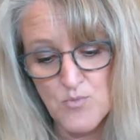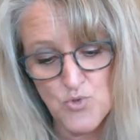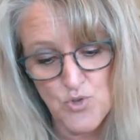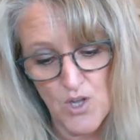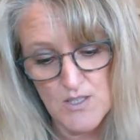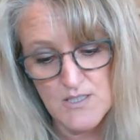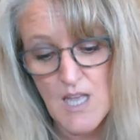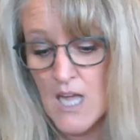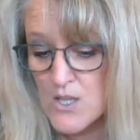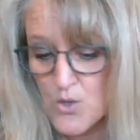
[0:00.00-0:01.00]
them trolleys,
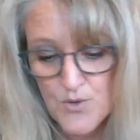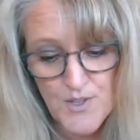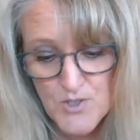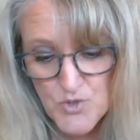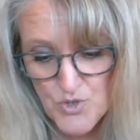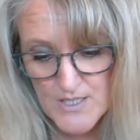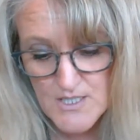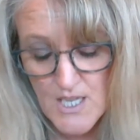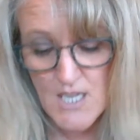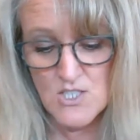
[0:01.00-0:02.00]
unloaded their
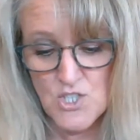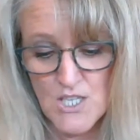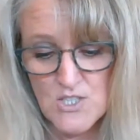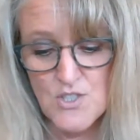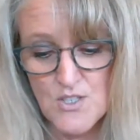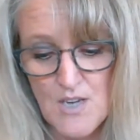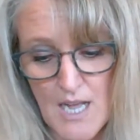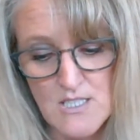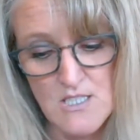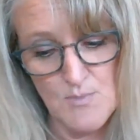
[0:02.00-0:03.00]
trunks, touched their
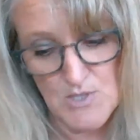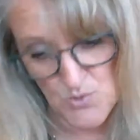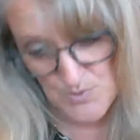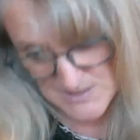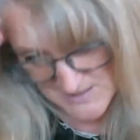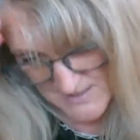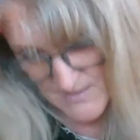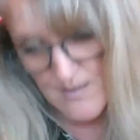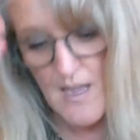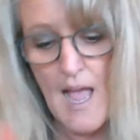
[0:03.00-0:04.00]
hats to Mr.
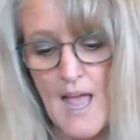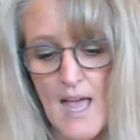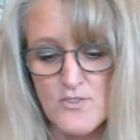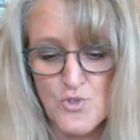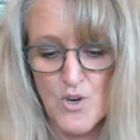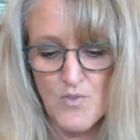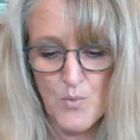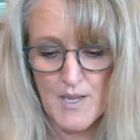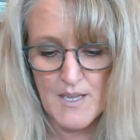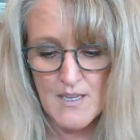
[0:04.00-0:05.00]
Weasley, and drove
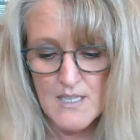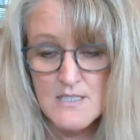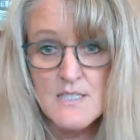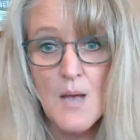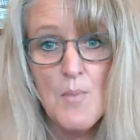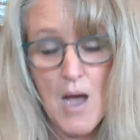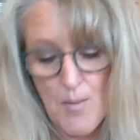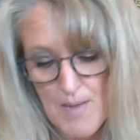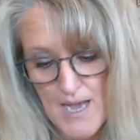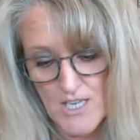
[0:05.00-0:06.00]
away, somehow
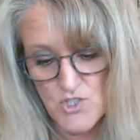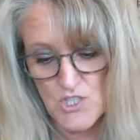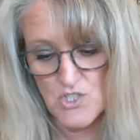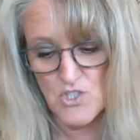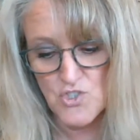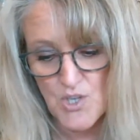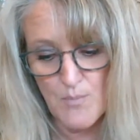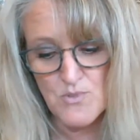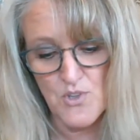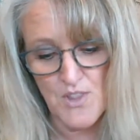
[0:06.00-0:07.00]
managing to
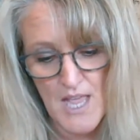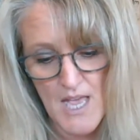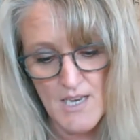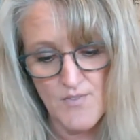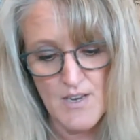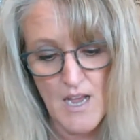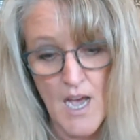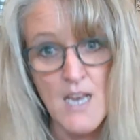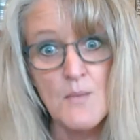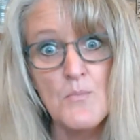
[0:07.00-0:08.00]
jump to the head of an
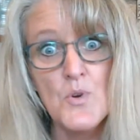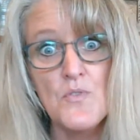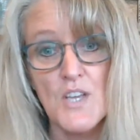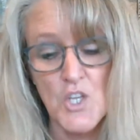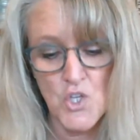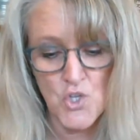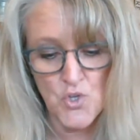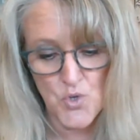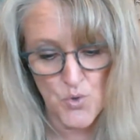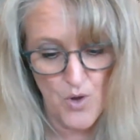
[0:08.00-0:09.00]
unmoving
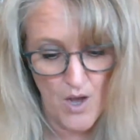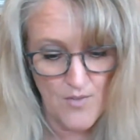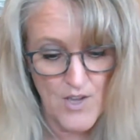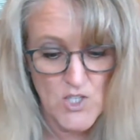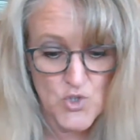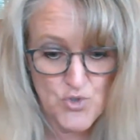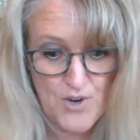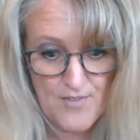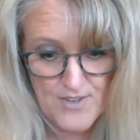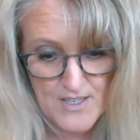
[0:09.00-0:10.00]
queue of
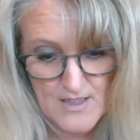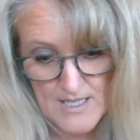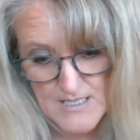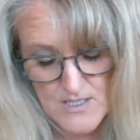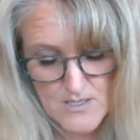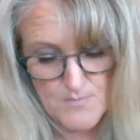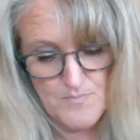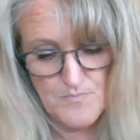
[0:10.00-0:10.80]
traffic lights.